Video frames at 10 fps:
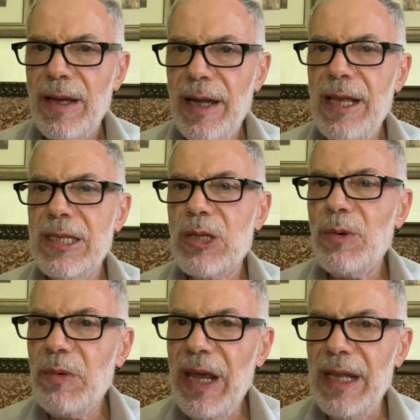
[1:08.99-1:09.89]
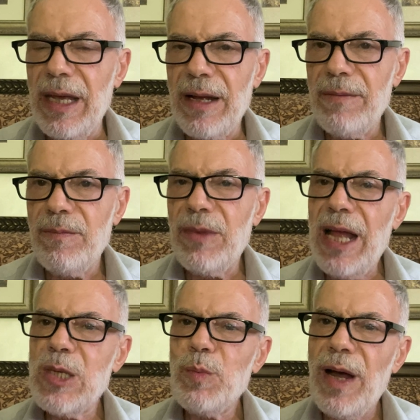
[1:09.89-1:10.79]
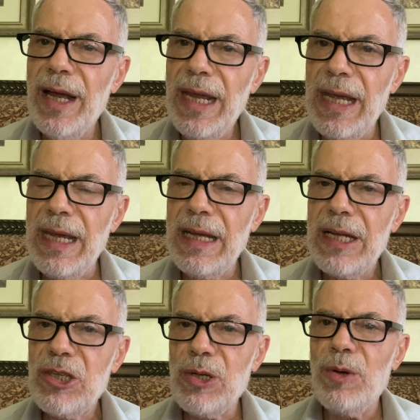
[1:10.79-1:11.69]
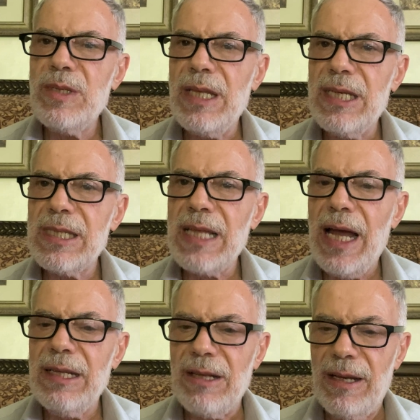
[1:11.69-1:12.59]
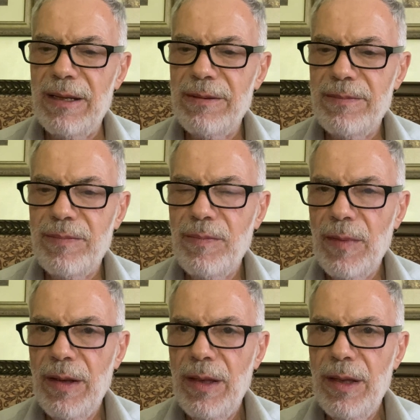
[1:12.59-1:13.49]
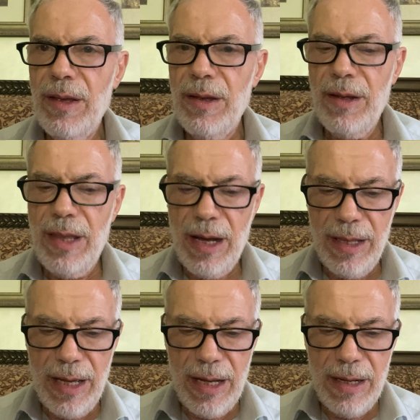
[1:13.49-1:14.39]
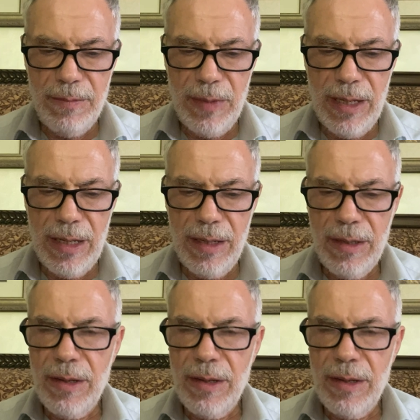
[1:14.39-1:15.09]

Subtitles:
It is through reading. That's why he chose this title. And